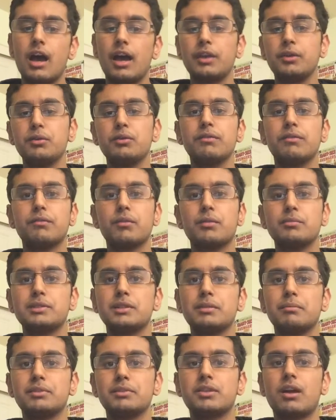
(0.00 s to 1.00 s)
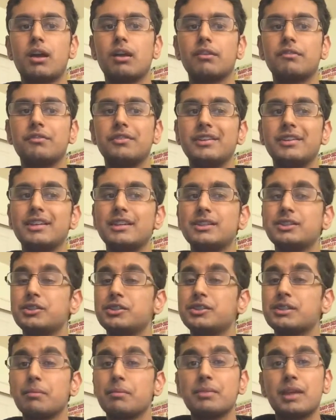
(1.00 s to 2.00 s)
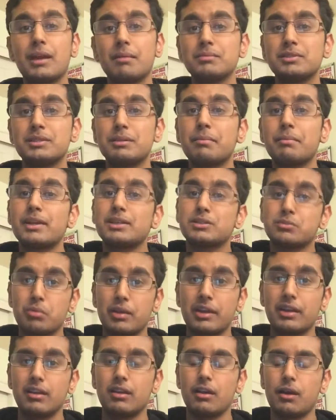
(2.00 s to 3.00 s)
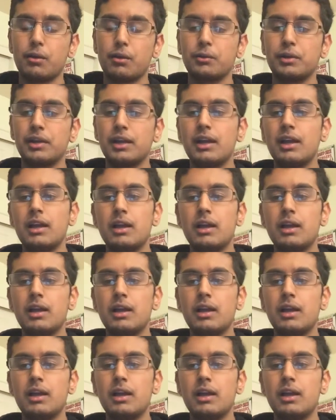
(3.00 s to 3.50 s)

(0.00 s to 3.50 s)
a uniform cinematography is sometimes the best way to go.